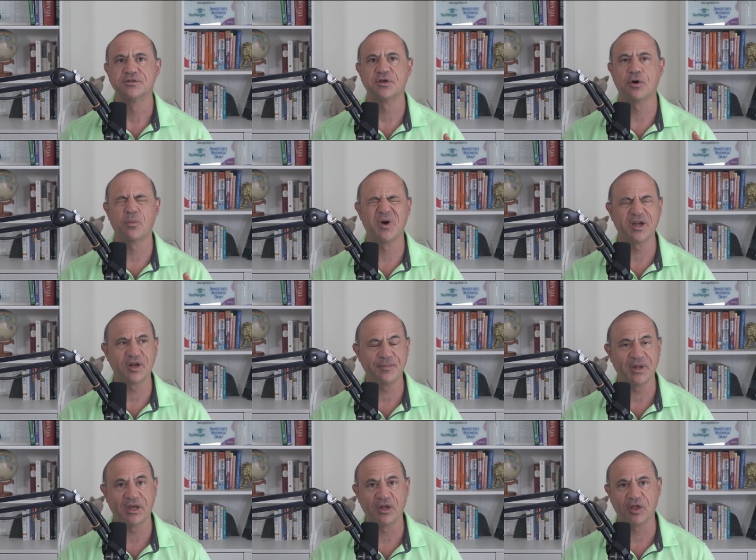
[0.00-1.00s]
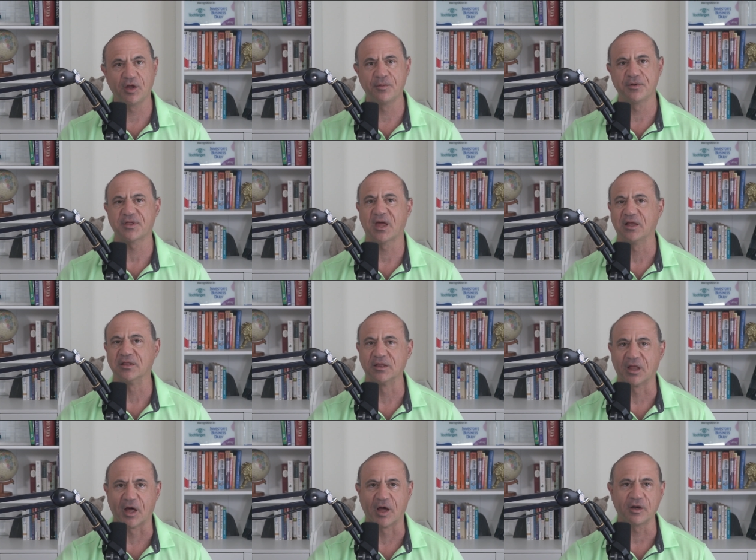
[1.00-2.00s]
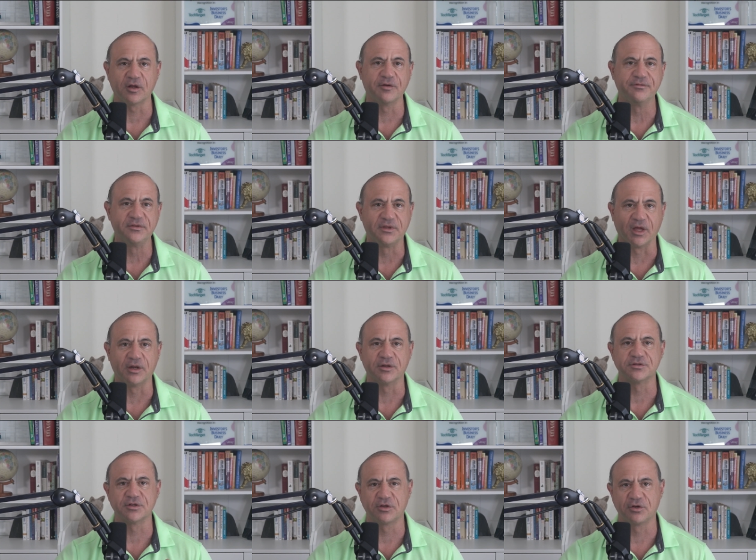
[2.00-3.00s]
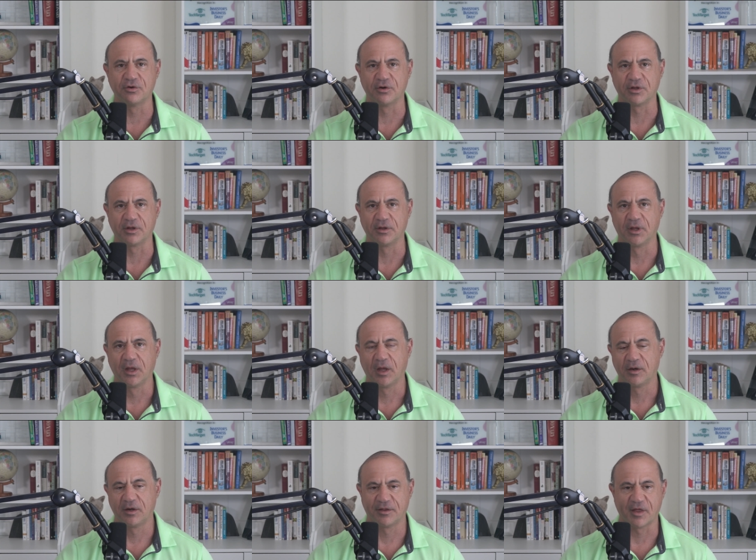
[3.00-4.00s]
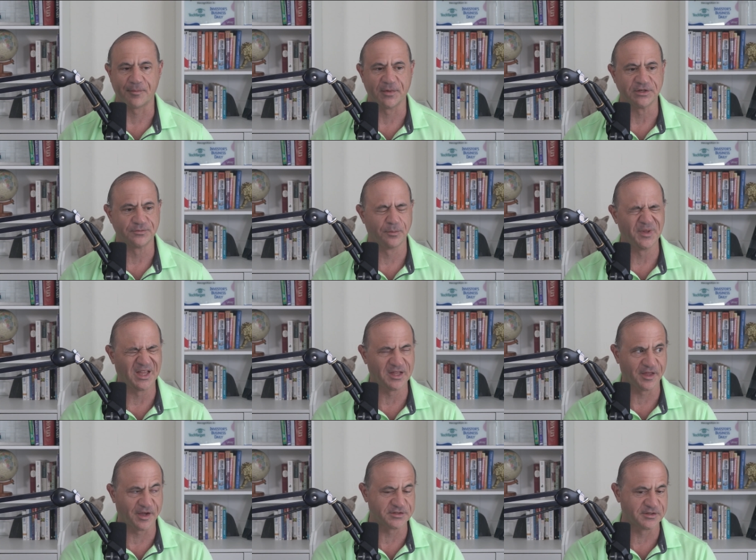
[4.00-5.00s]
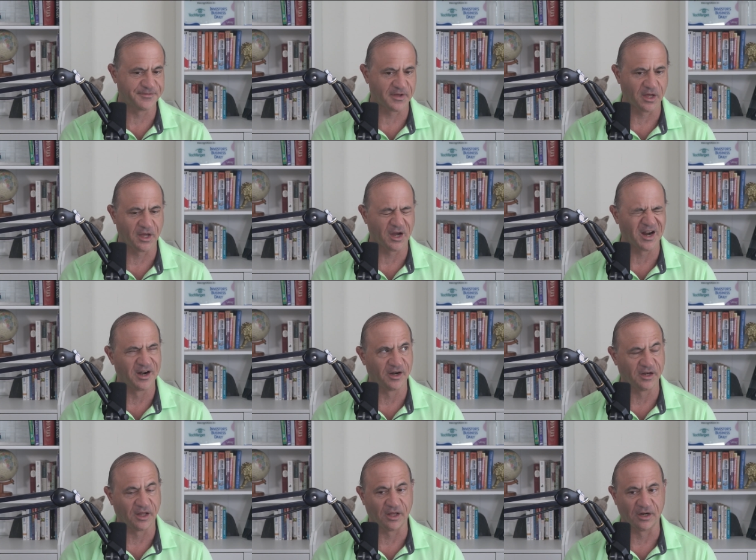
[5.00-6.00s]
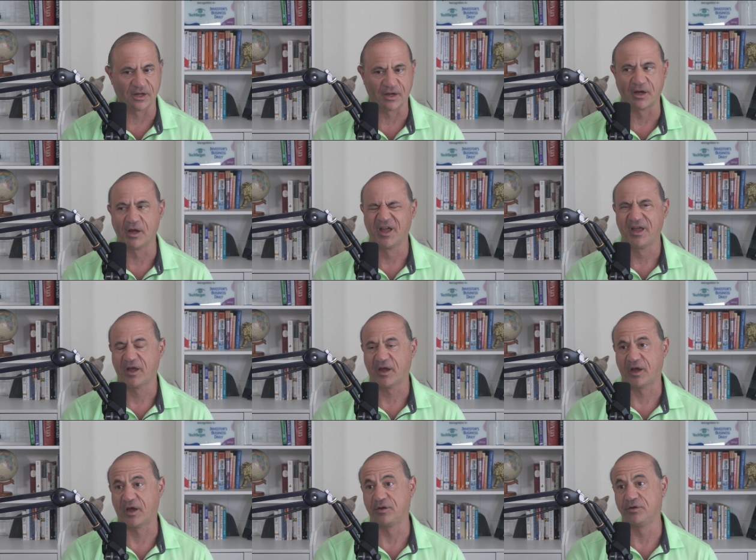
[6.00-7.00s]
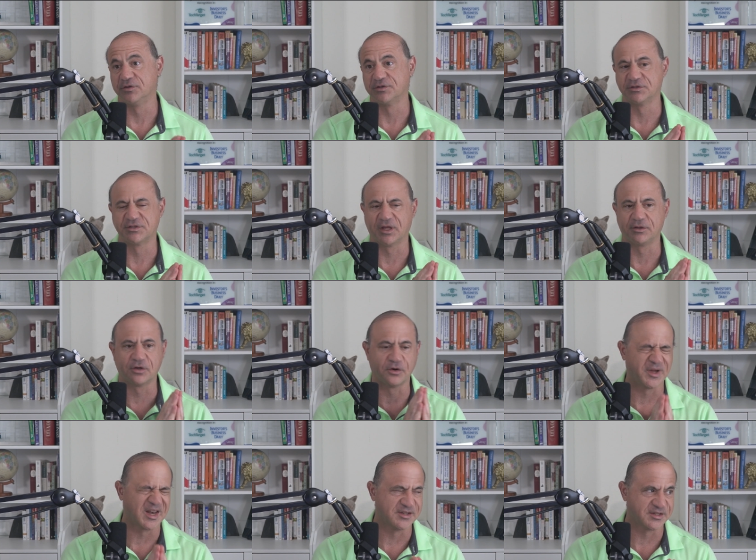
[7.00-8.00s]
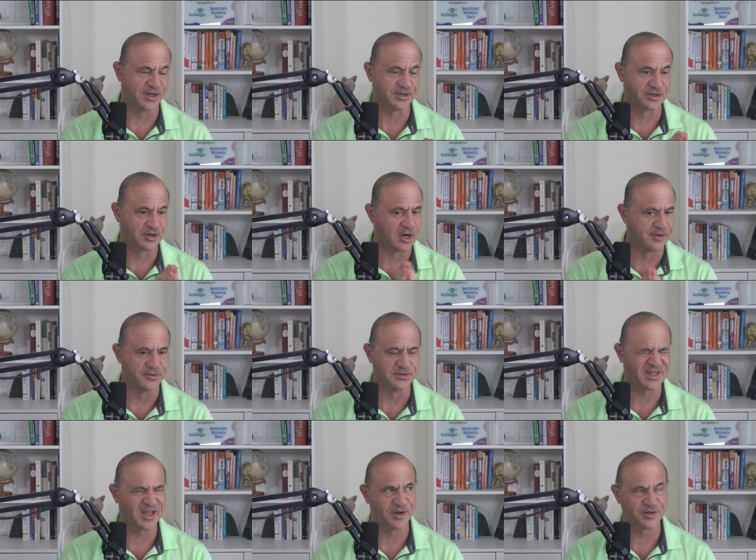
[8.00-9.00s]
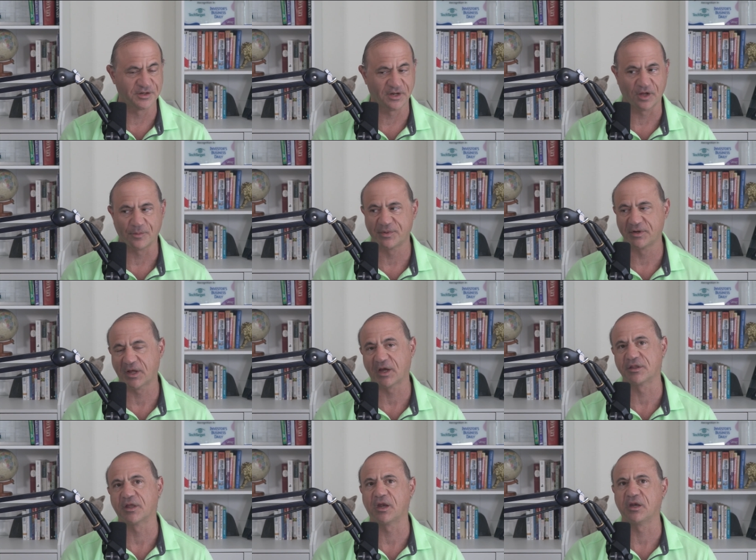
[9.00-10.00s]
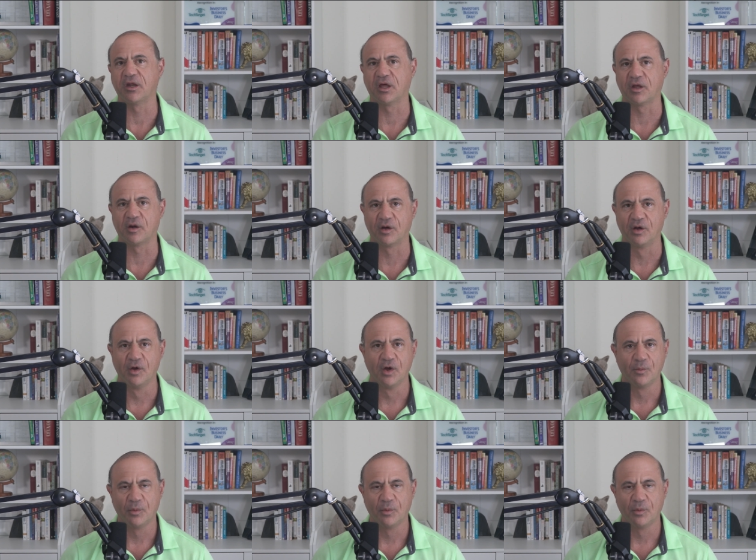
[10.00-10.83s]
So we're going to be dealing with a lot of data security. Now, that means we'll be classifying our data and using, say, tokenization or obfuscation to help protect that data.